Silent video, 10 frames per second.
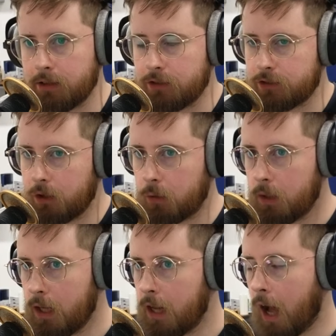and so
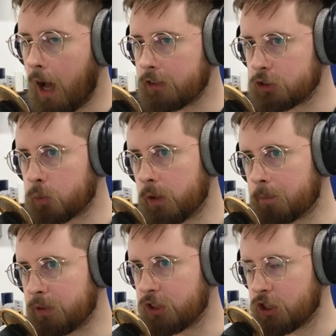I just want to
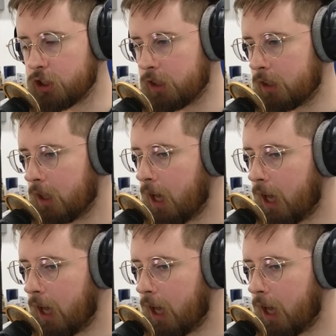petition.